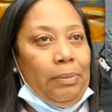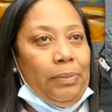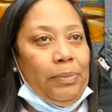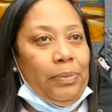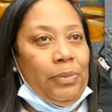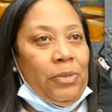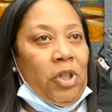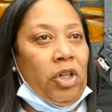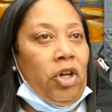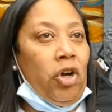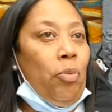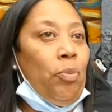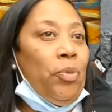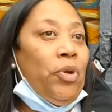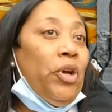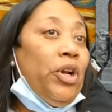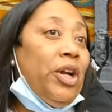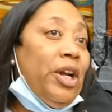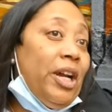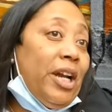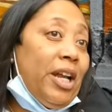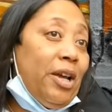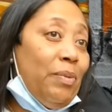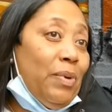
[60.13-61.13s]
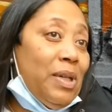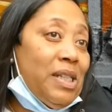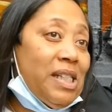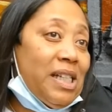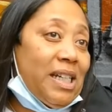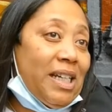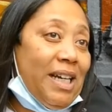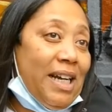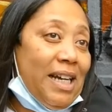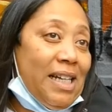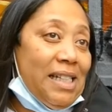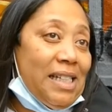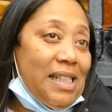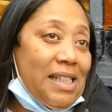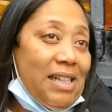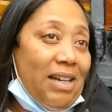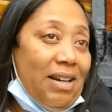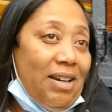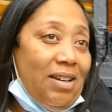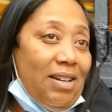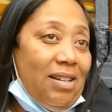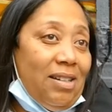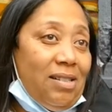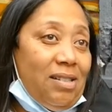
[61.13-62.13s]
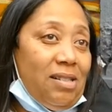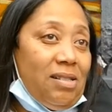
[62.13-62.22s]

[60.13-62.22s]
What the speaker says: The community was against us.